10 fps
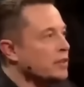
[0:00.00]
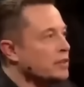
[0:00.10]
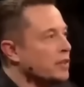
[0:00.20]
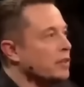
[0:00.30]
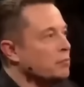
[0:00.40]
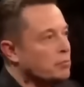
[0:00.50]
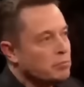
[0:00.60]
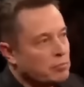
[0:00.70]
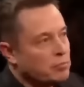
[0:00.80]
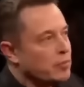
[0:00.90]
Essentially,
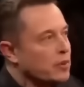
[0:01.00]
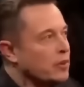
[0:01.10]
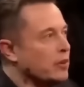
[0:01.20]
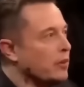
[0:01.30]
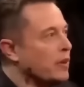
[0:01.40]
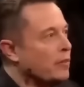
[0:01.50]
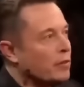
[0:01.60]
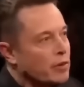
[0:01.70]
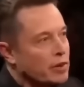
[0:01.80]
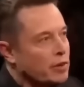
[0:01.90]

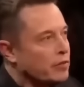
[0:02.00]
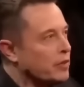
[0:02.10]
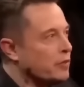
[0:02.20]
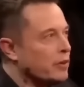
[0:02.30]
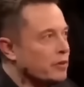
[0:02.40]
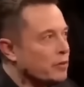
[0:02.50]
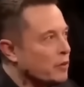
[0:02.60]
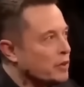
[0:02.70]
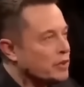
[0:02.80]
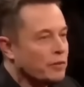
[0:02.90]
November
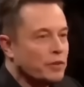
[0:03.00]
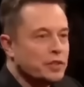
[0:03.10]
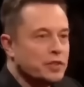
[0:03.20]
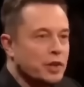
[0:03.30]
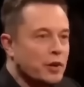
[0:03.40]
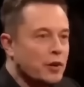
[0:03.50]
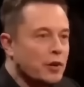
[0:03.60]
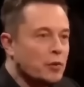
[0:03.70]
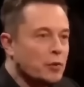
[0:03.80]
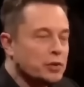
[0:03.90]
or December of this
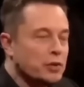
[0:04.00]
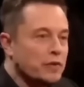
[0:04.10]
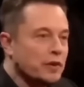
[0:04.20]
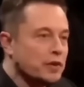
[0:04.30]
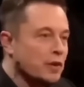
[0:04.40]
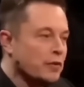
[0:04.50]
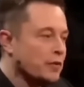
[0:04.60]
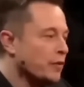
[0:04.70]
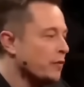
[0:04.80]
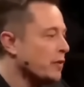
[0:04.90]
year, we should be able to
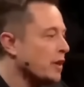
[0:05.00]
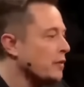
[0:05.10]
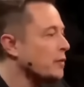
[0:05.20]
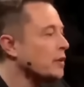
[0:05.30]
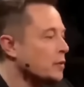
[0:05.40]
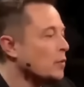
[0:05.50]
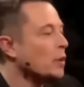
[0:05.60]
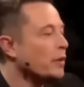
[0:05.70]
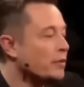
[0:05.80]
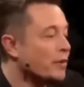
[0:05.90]
go from,
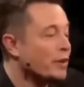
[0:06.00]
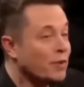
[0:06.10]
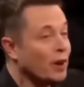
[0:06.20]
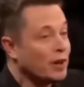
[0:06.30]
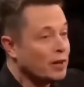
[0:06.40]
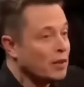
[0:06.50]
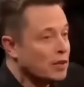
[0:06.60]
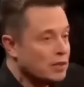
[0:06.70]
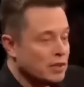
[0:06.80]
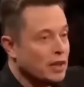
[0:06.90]
all the way from a parking
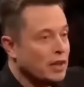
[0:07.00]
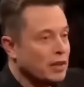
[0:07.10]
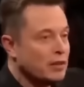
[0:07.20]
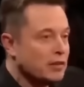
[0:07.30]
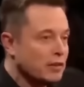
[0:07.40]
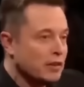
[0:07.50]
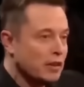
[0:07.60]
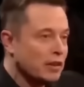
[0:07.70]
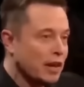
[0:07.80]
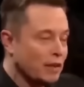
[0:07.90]
lot in
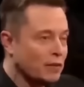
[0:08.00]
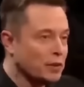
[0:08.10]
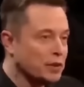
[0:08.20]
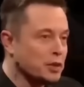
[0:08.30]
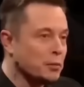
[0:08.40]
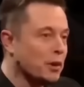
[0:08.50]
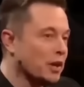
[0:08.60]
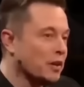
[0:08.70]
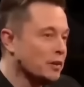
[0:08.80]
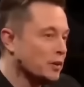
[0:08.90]
California to a
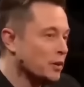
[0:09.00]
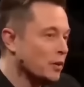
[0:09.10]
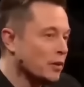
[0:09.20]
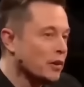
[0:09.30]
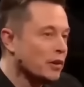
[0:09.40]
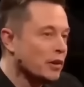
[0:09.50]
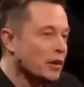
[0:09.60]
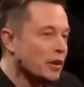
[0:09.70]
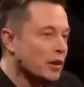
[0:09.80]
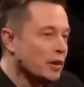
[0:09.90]
parking lot in New York,
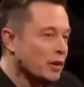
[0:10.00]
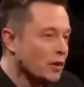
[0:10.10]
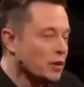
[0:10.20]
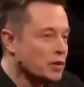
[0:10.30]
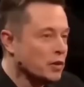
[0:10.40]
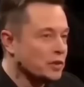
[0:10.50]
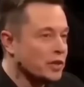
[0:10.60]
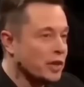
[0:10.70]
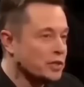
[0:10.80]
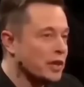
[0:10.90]
no
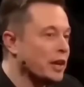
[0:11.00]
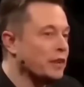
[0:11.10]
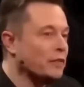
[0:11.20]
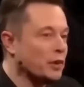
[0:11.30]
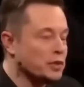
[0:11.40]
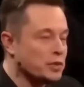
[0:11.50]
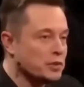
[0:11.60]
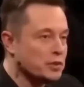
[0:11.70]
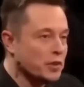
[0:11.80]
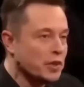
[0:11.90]
controls touched at any point
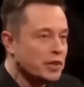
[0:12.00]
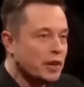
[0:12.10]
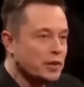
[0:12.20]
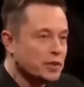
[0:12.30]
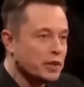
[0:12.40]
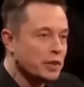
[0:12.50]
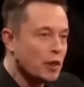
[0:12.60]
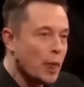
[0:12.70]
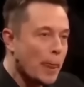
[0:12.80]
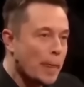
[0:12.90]
during the entire journey.